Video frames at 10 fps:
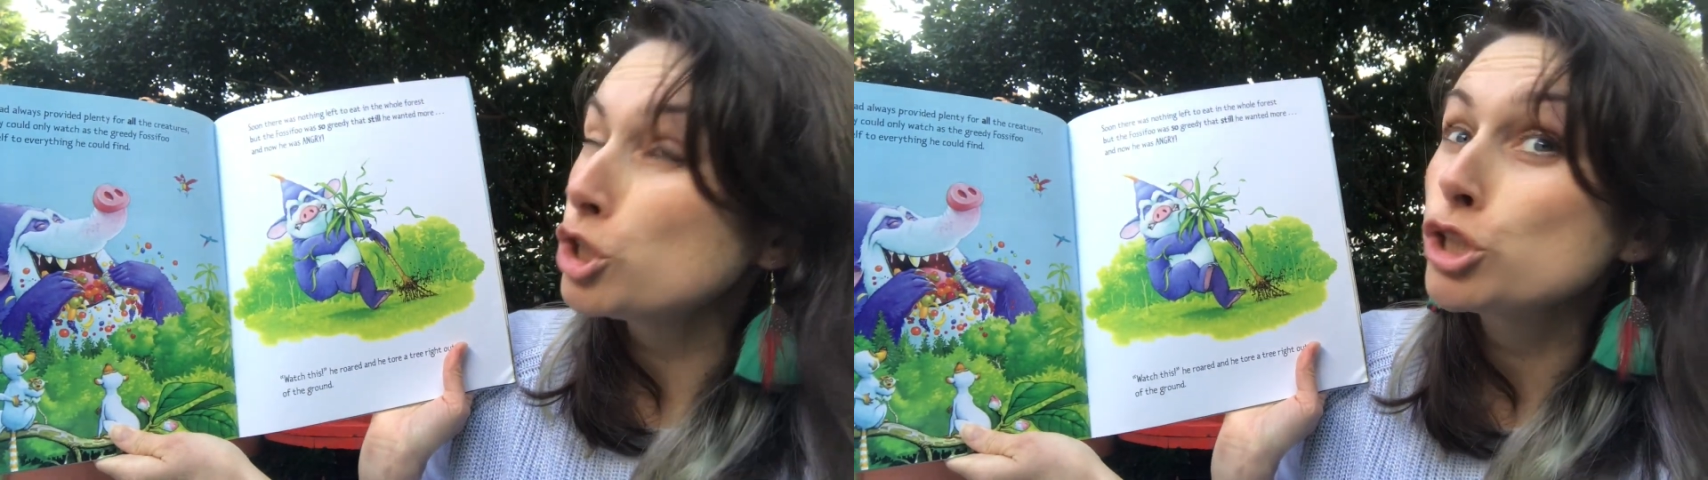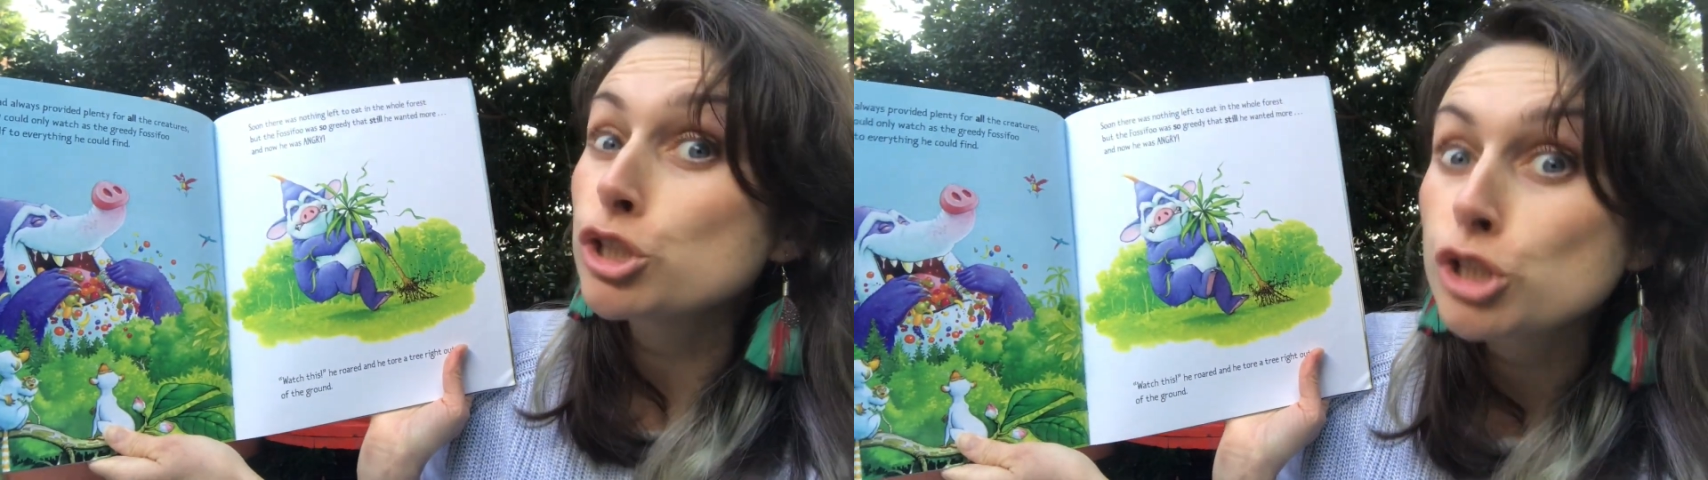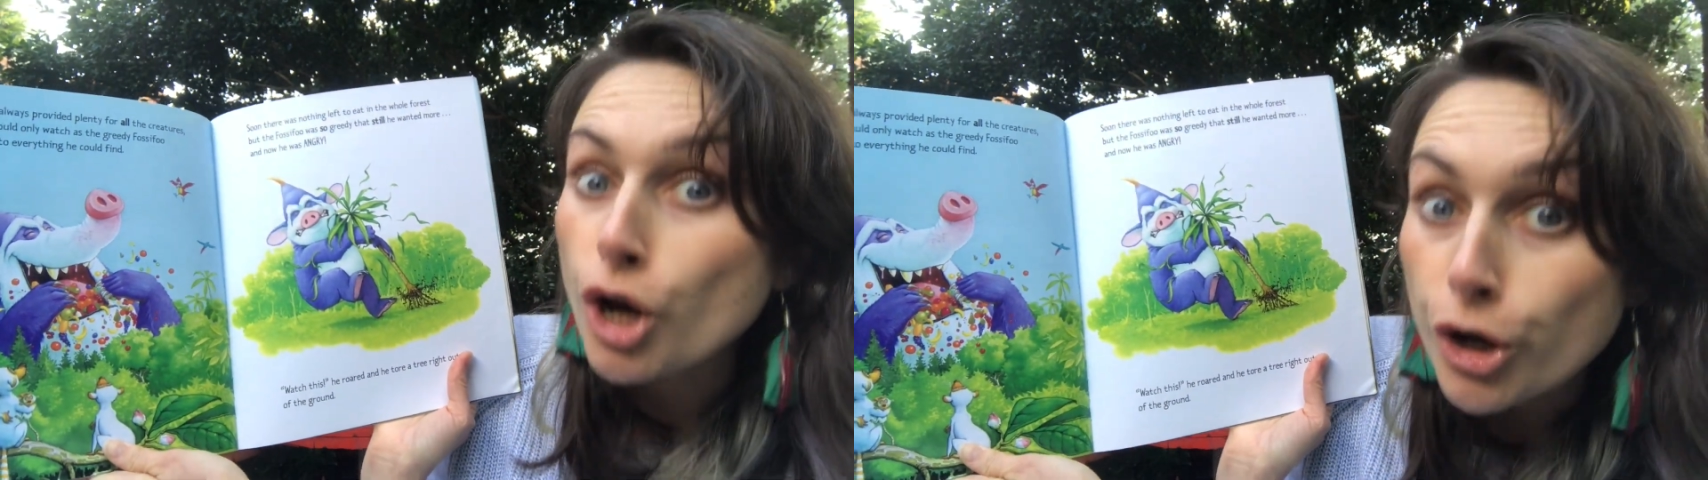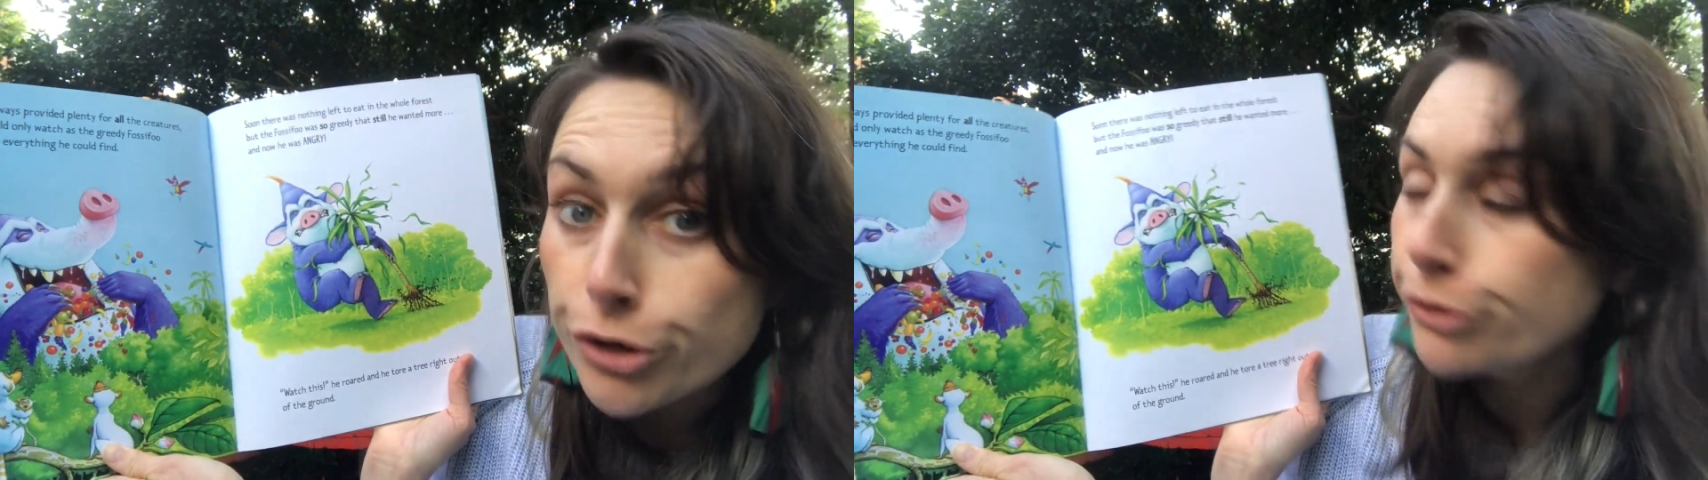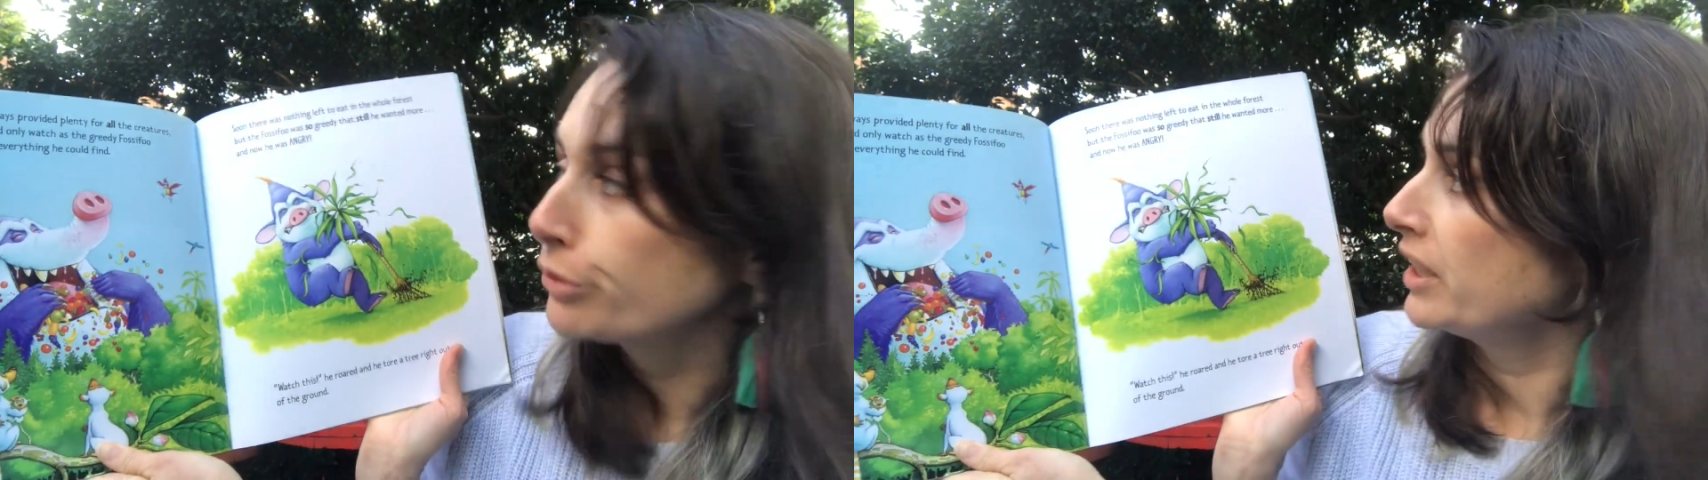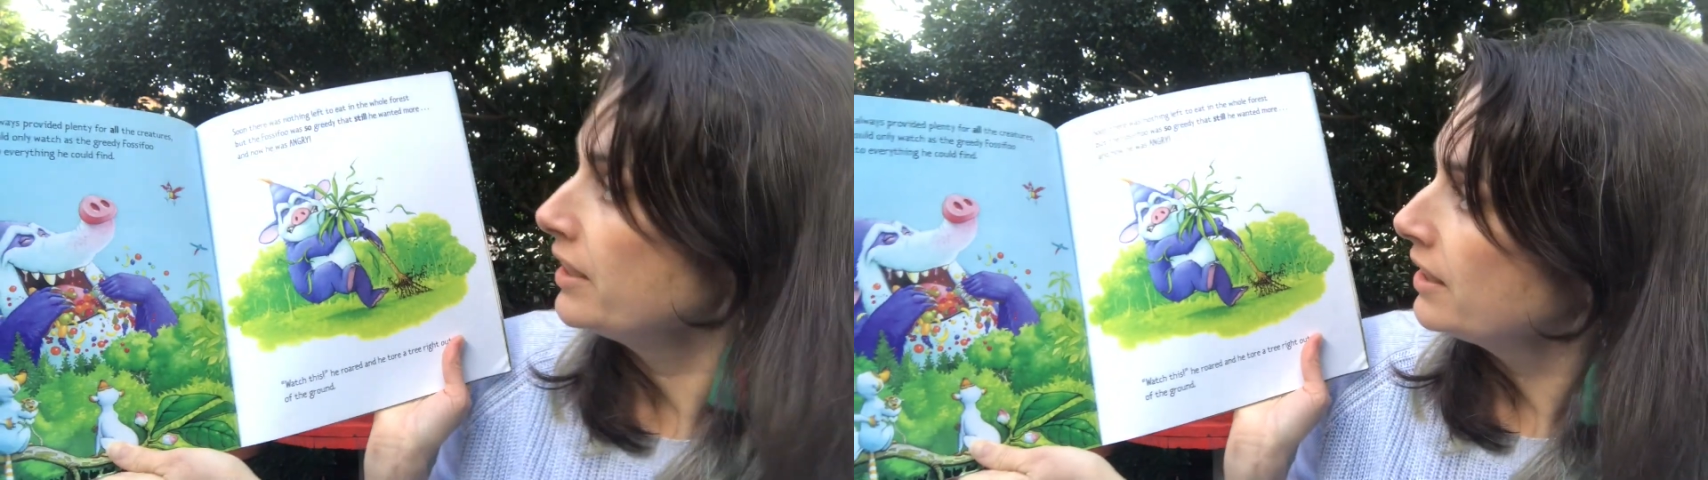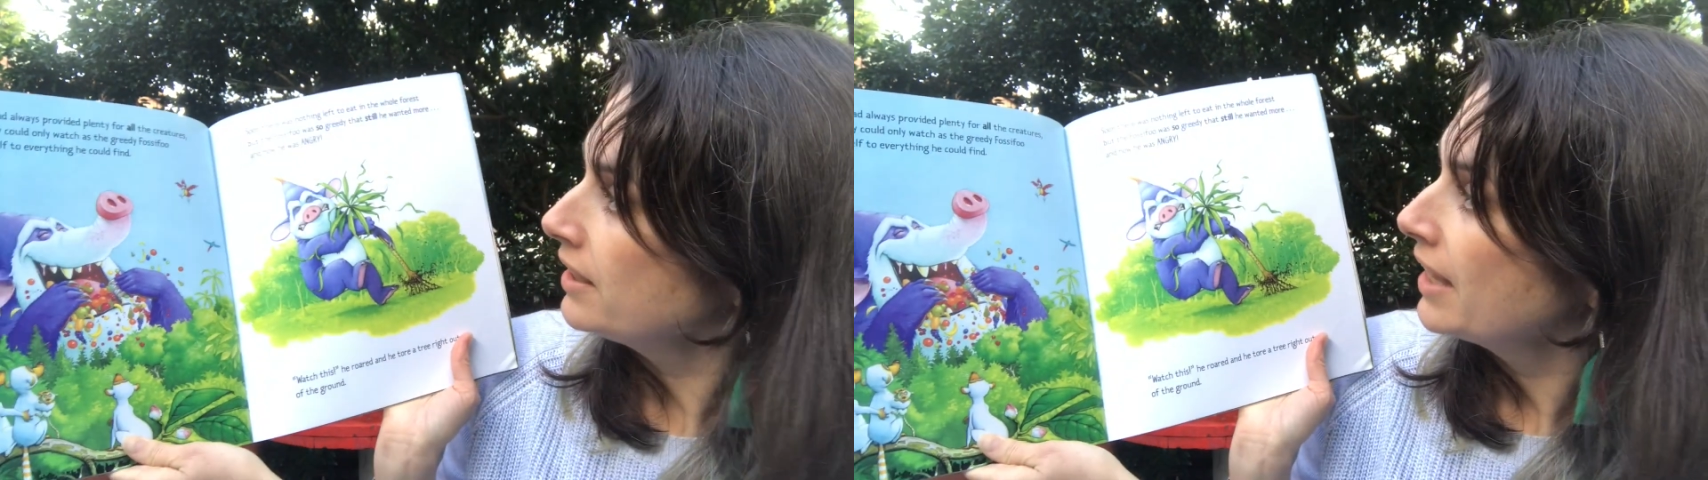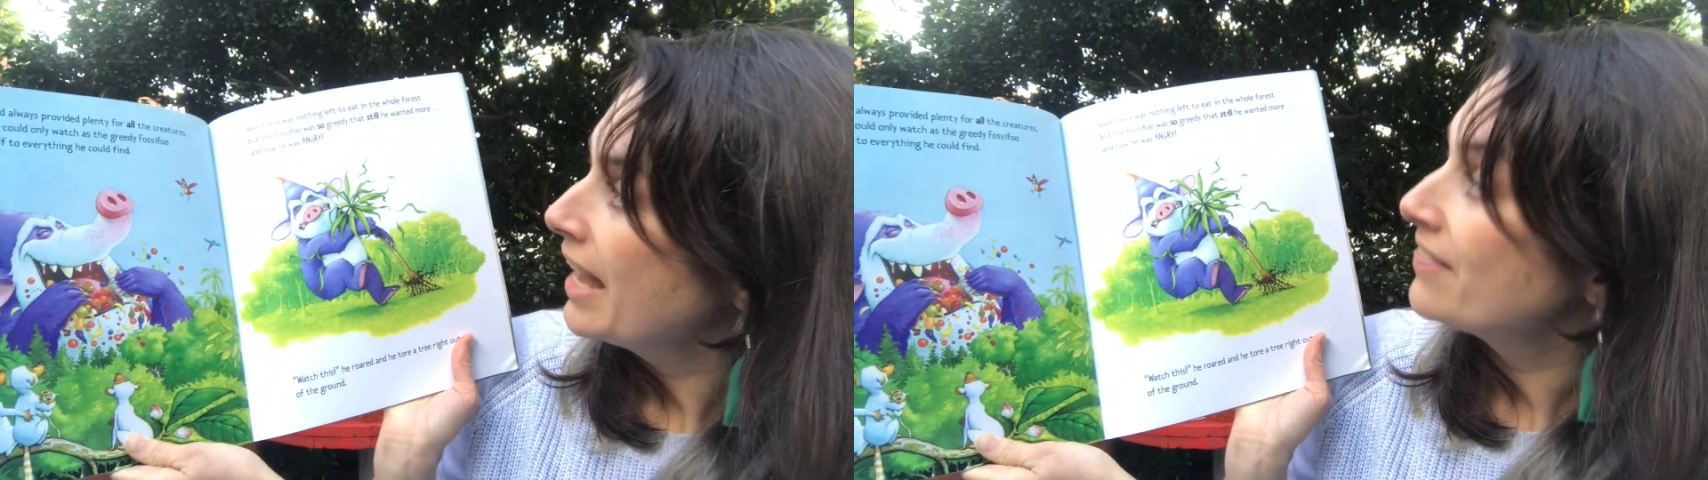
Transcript: so greedy